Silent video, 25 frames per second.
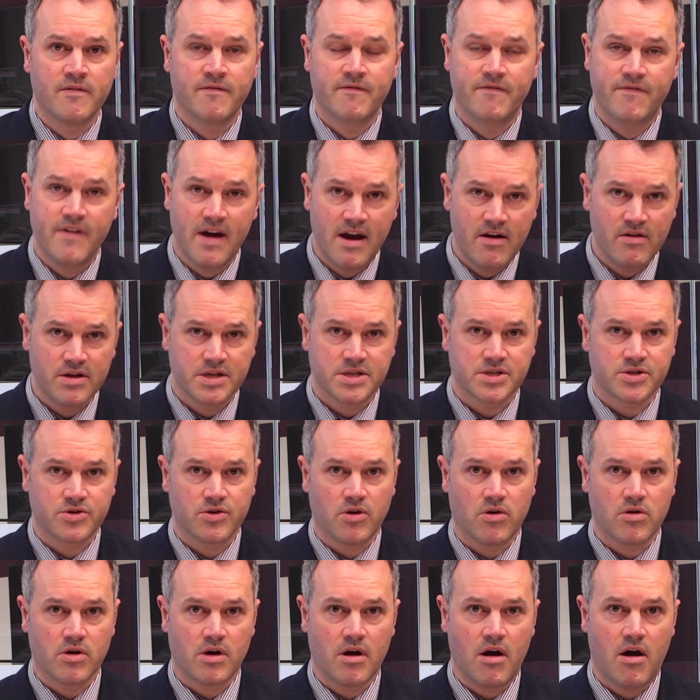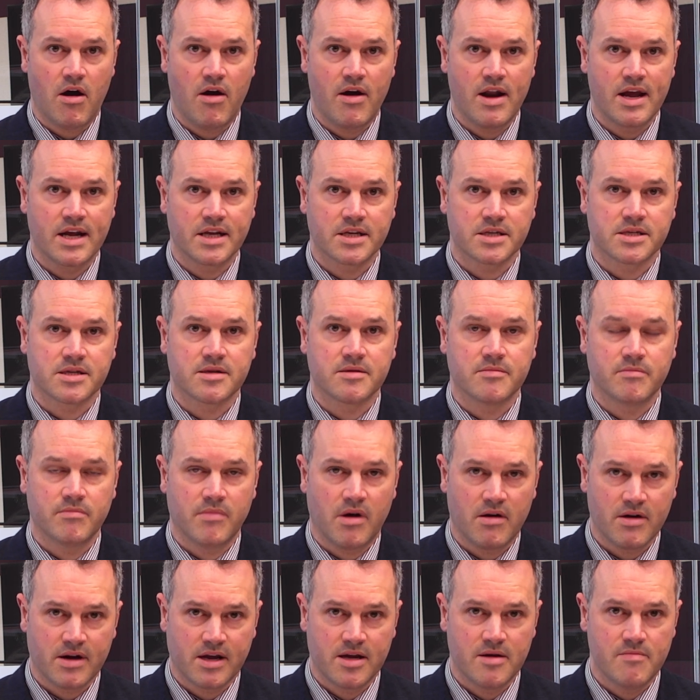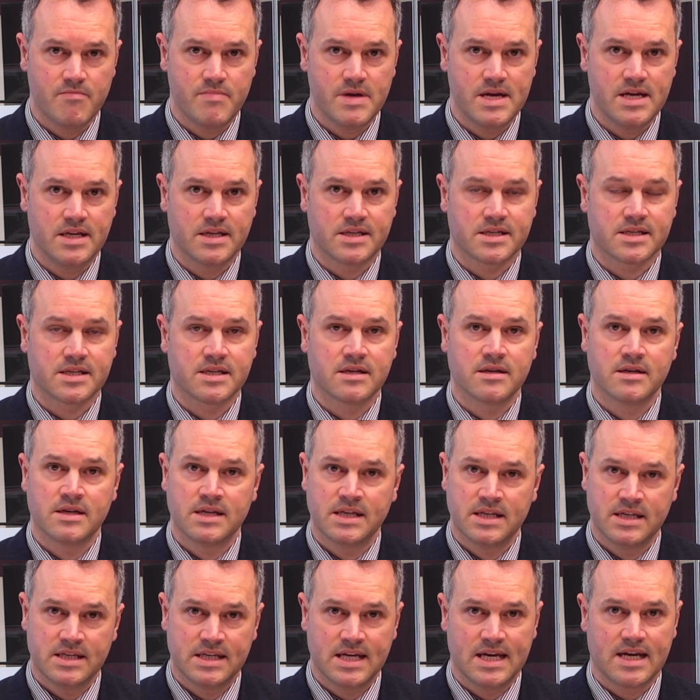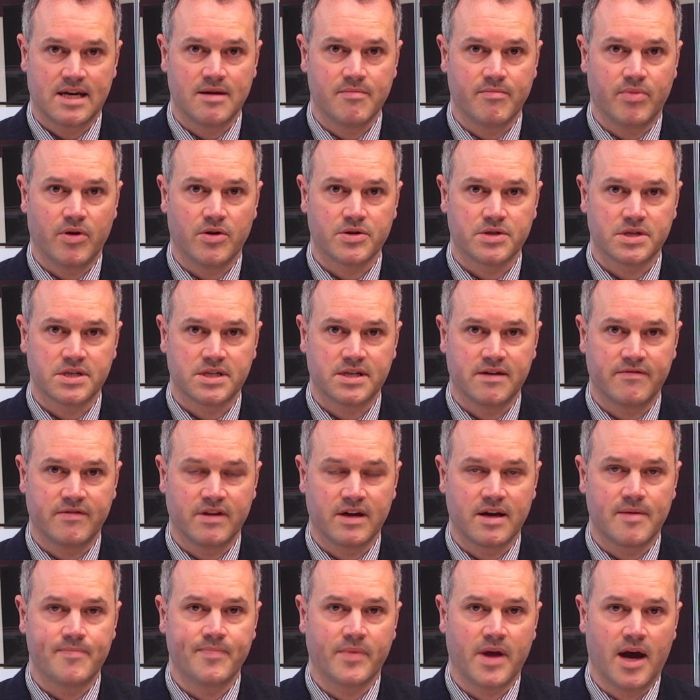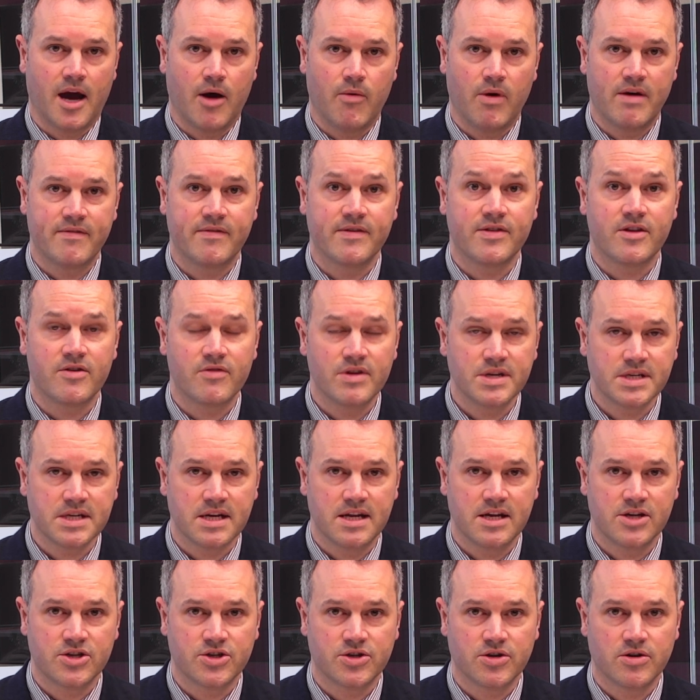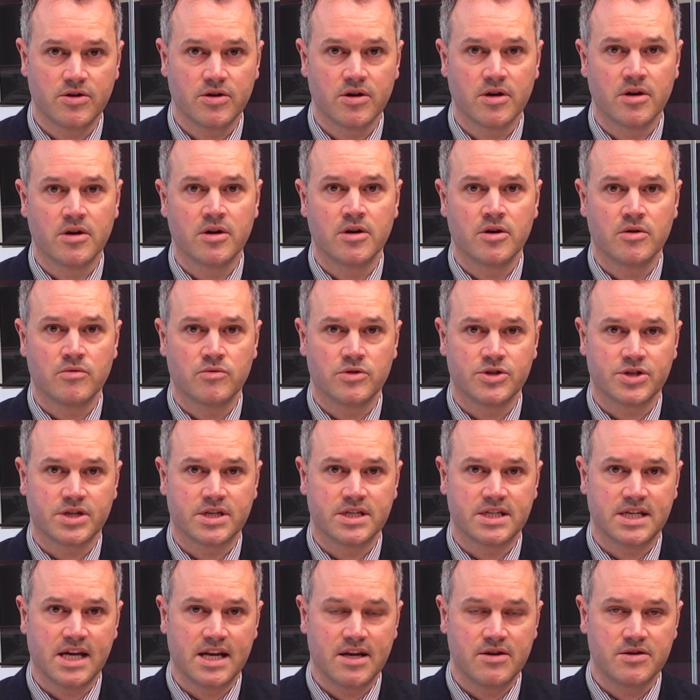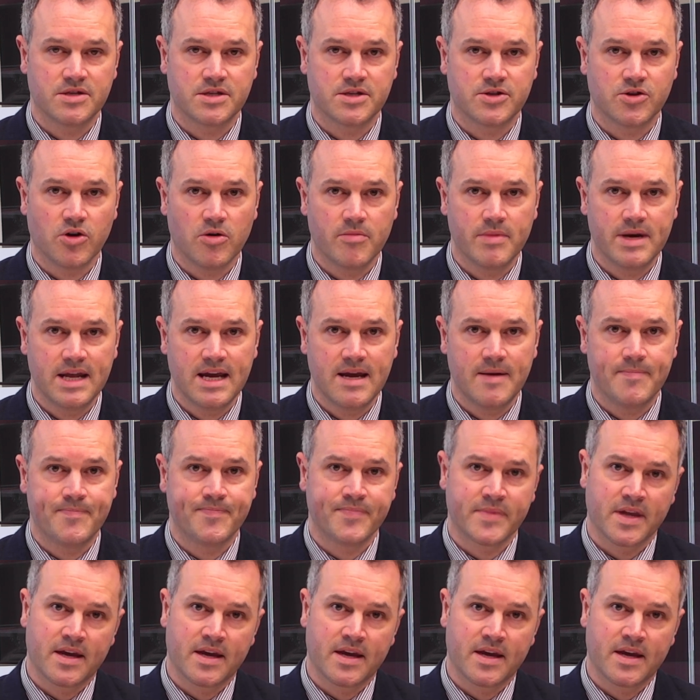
Very strong earnings, market beats taken positively. However, there is an issue which continues to dominate,